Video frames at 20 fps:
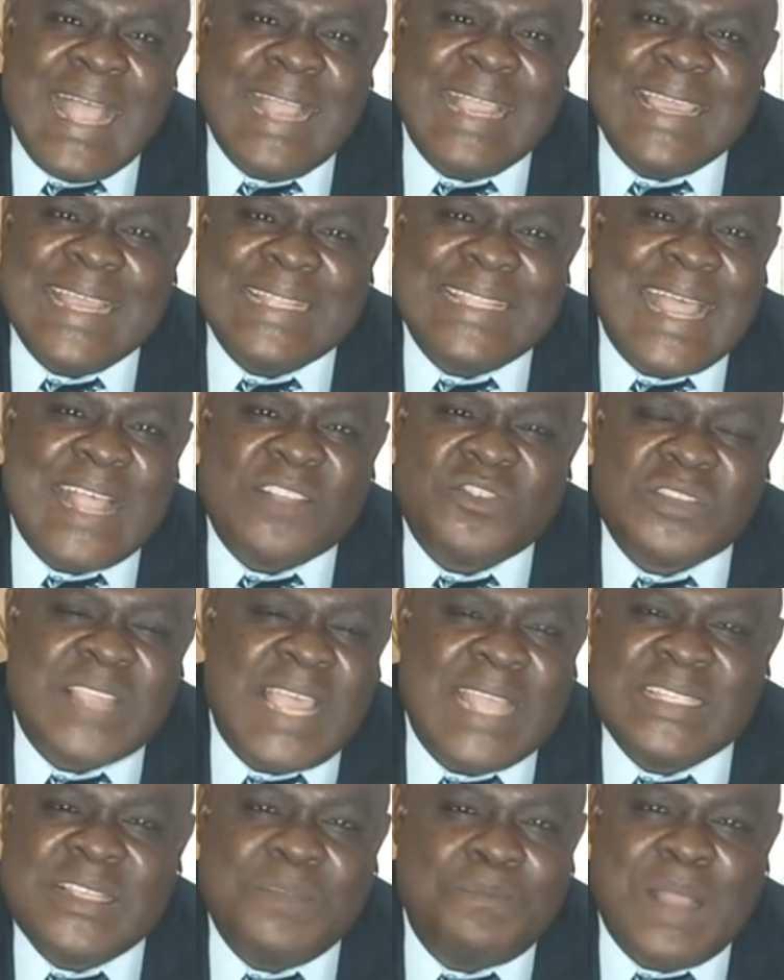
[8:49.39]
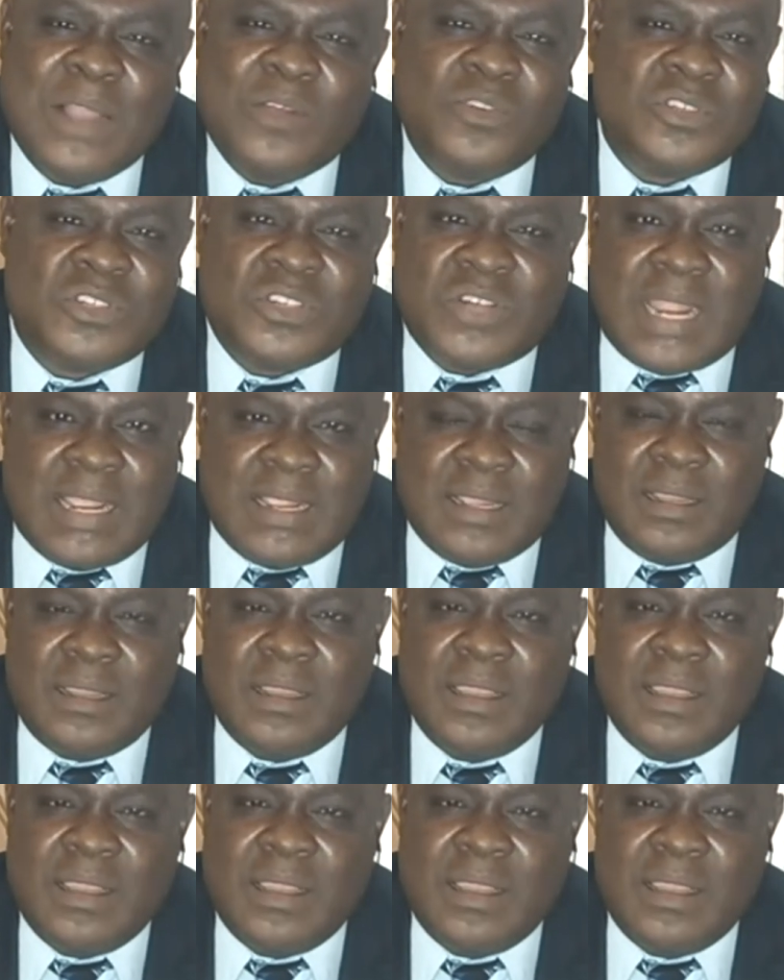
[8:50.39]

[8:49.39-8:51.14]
and get our society back on track,